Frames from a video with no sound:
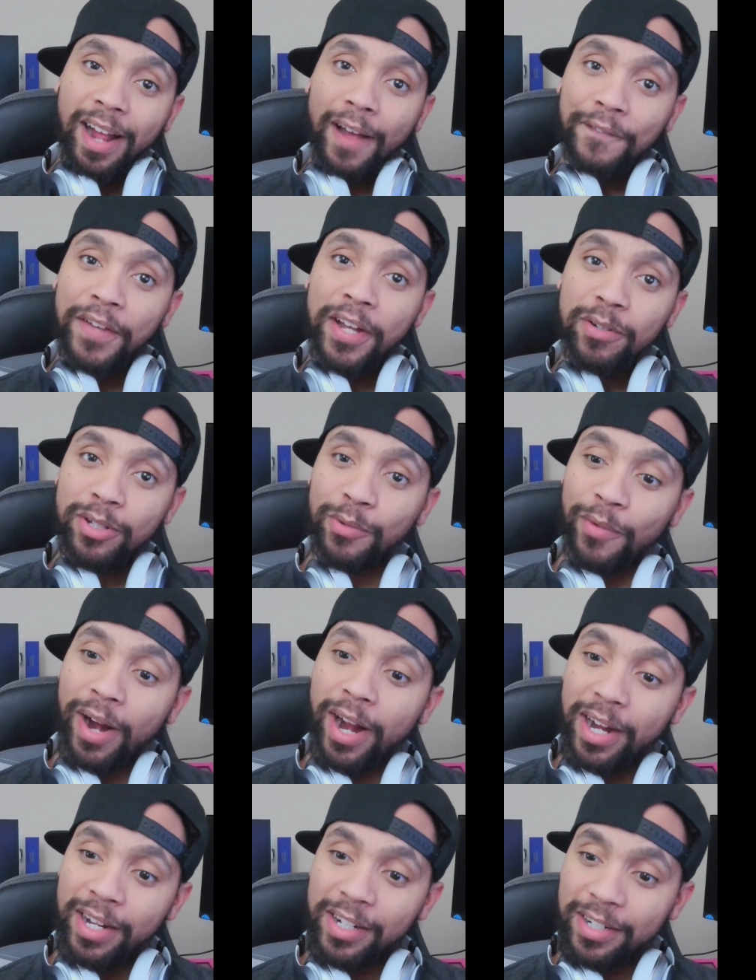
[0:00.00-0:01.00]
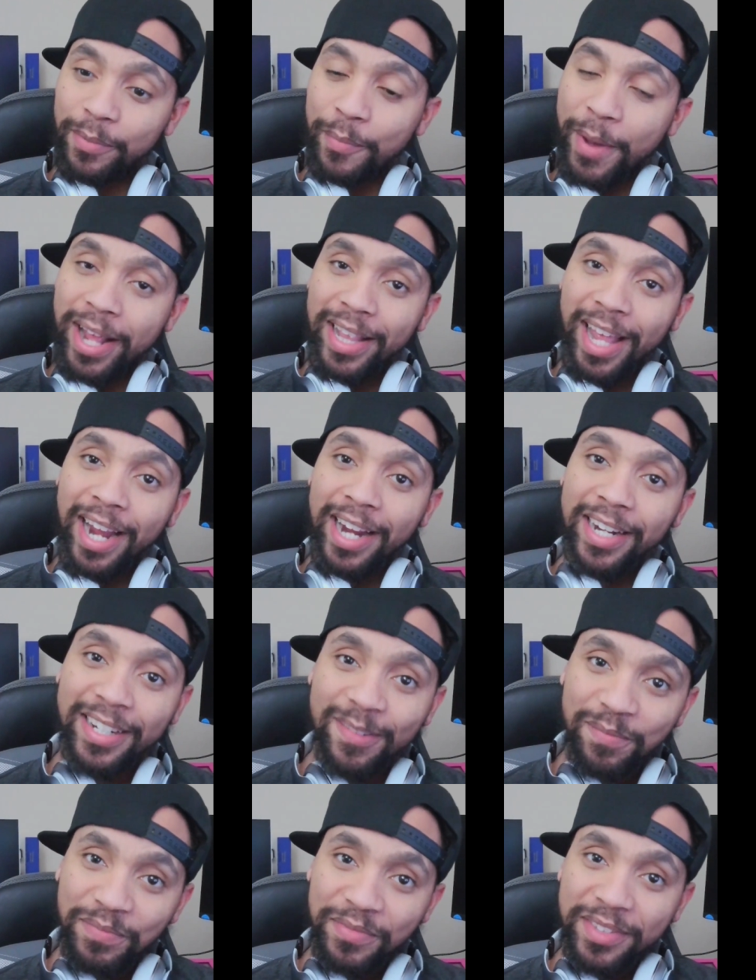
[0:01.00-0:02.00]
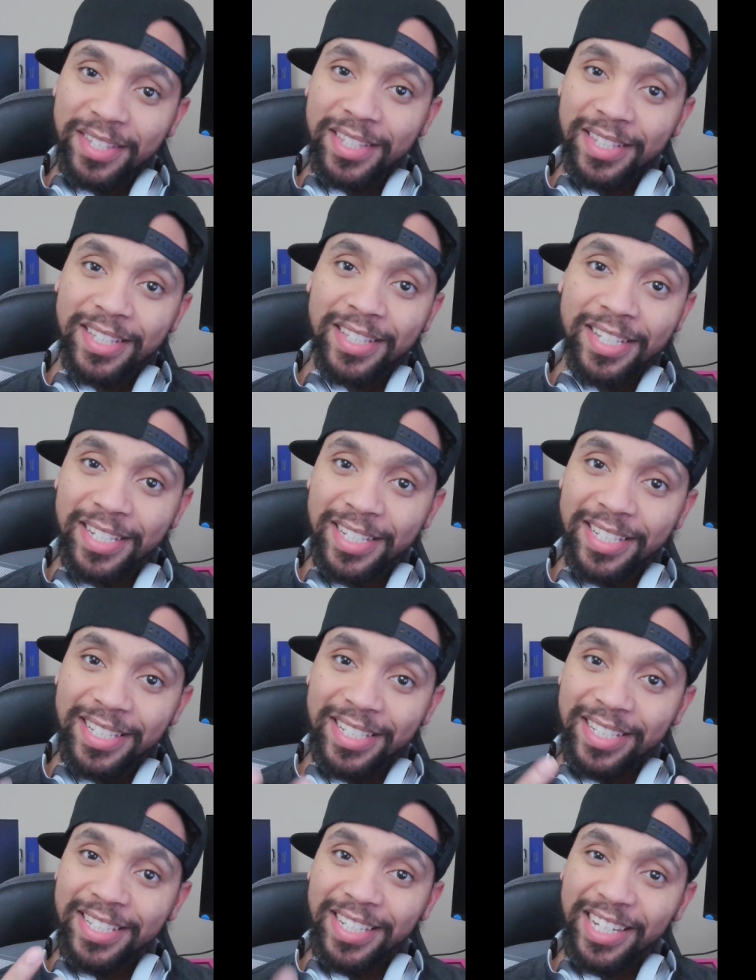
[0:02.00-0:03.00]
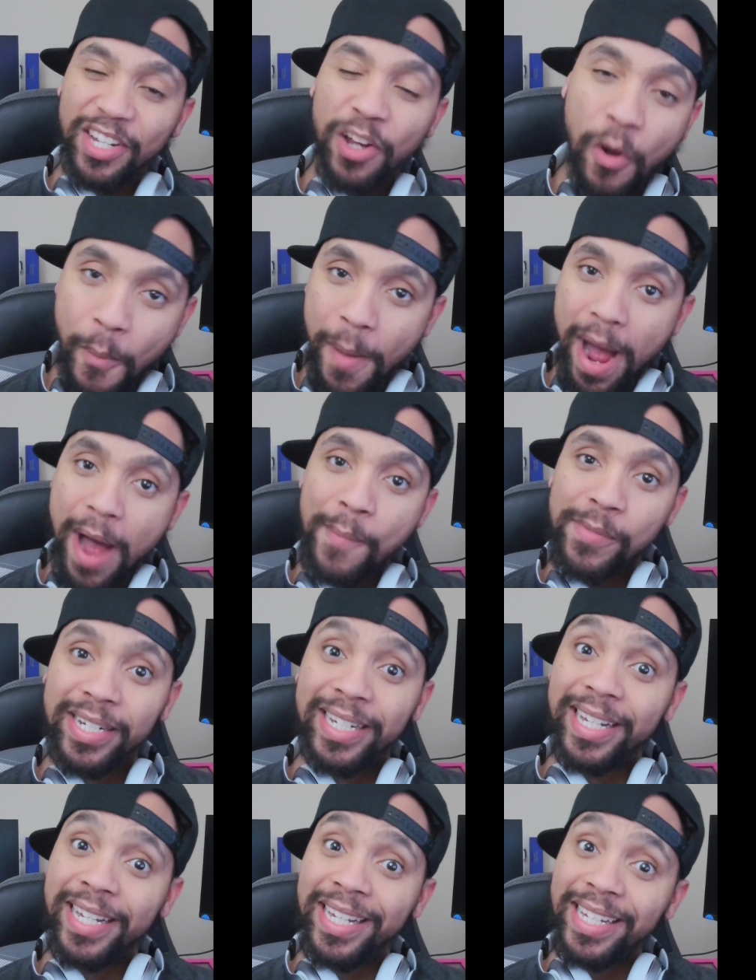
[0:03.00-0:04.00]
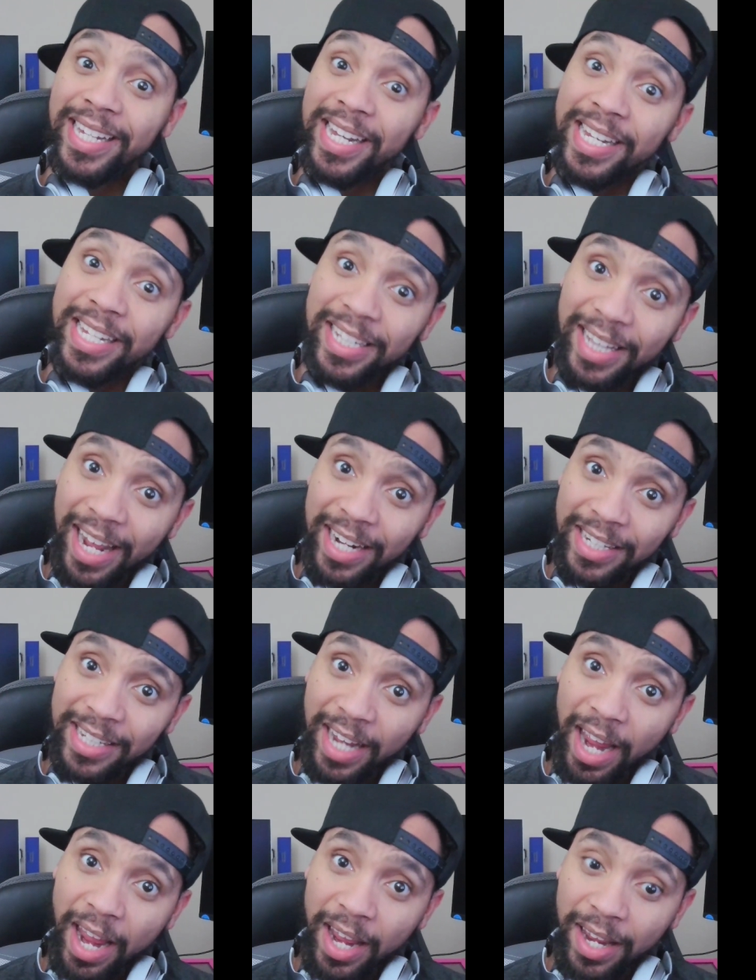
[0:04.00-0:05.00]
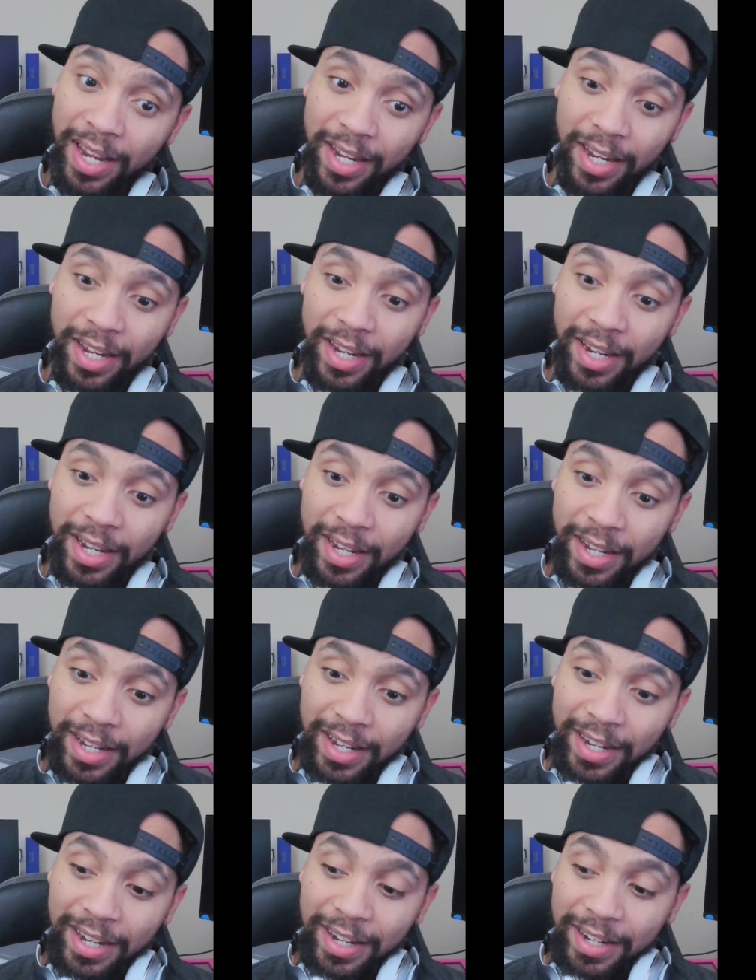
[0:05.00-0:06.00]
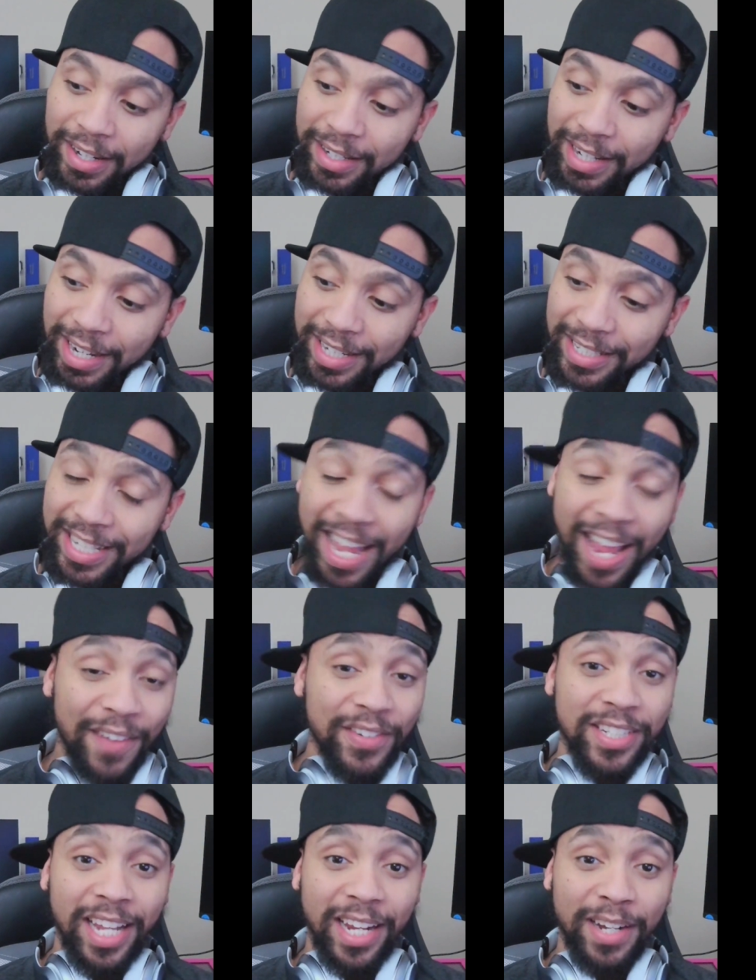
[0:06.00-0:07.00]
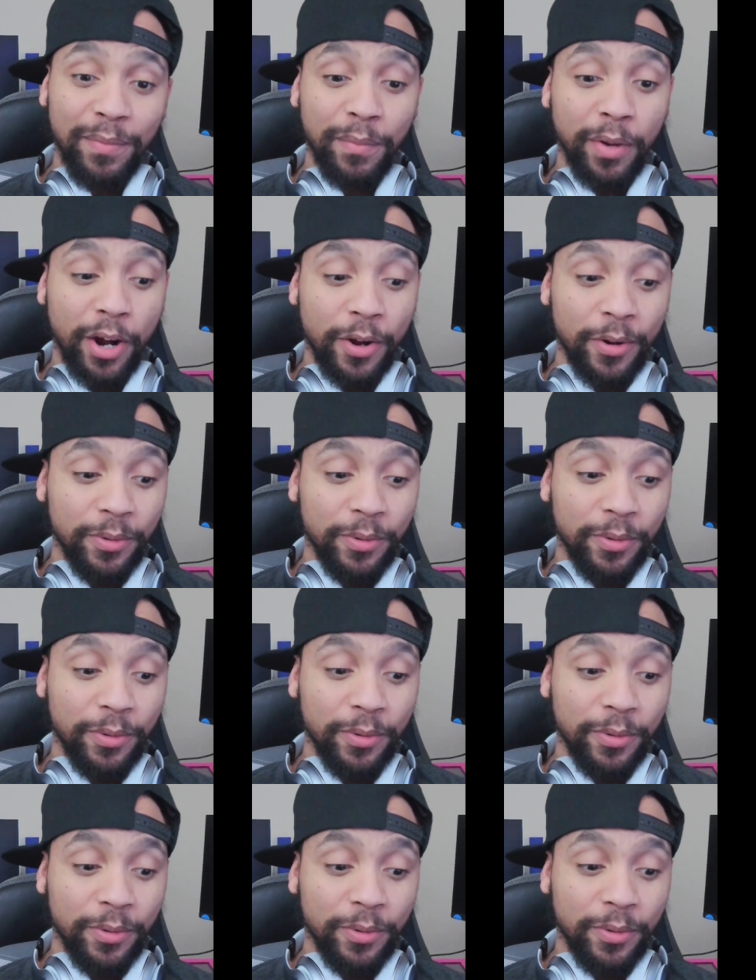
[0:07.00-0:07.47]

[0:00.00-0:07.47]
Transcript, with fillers: I felt it right here, man. Like, to see your mama get eaten like that? That's devastating, bro.